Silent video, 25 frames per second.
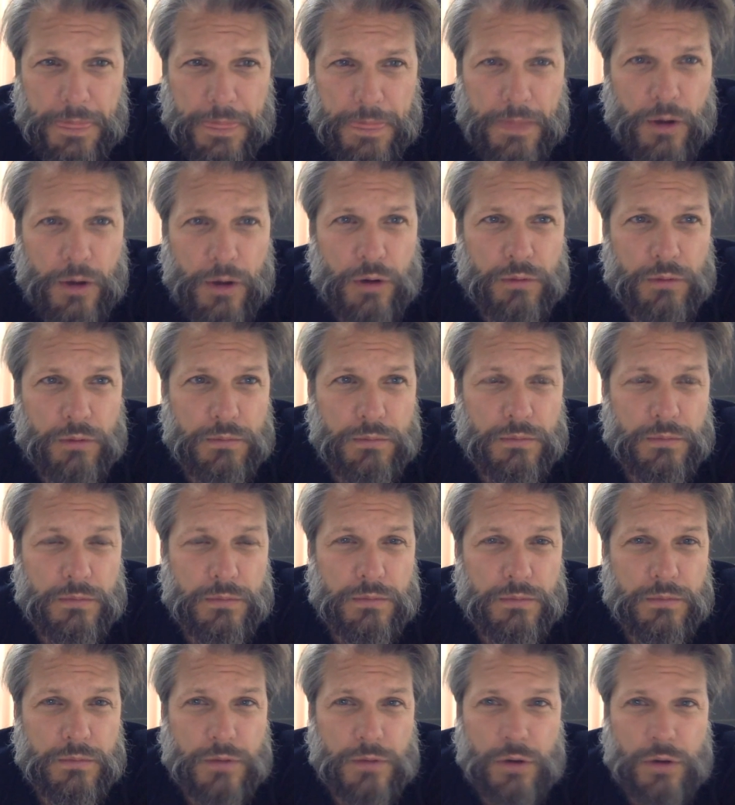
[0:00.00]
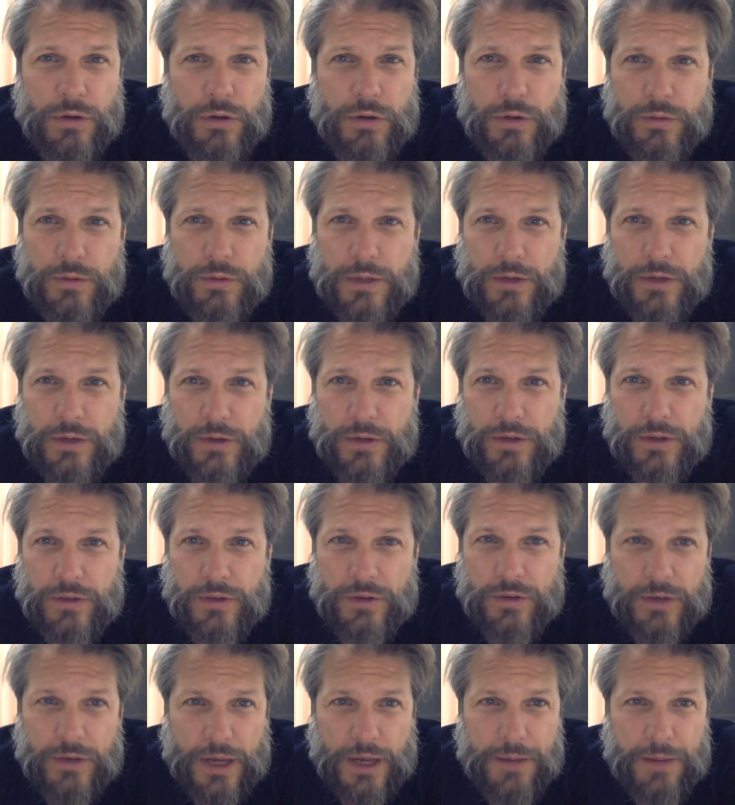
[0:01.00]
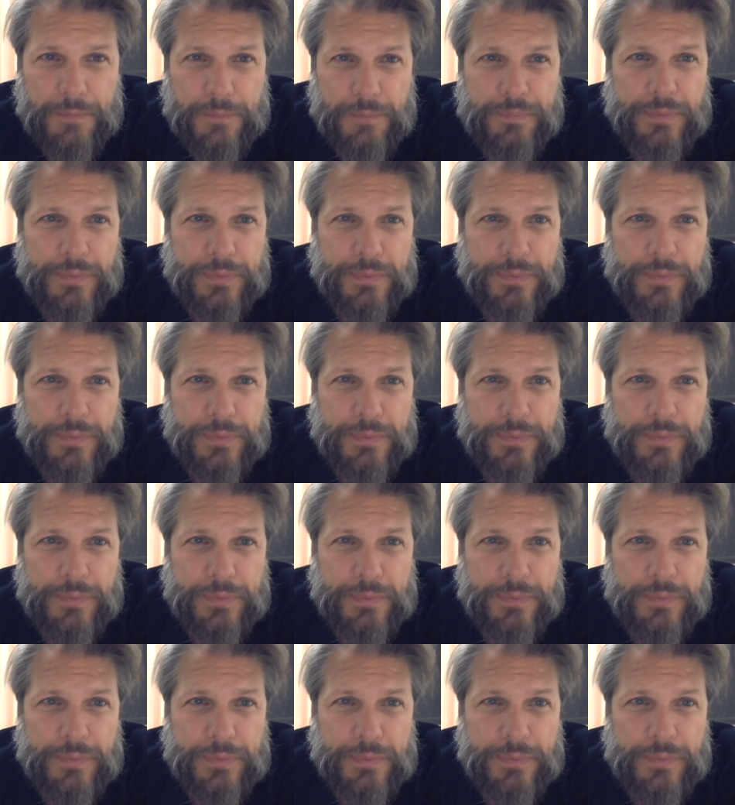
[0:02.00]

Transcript: oh, Oh no, here it is. Okay.